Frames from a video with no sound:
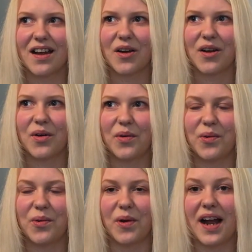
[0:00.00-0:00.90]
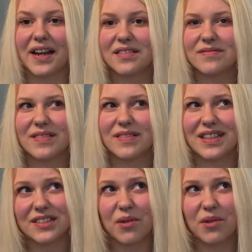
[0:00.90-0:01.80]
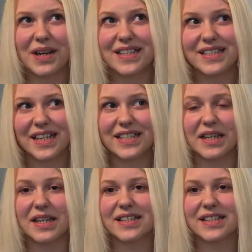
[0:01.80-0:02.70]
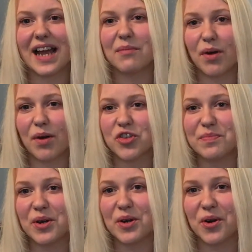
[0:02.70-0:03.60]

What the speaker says: Oh, it's not really a city. It's Calambos in Menorca.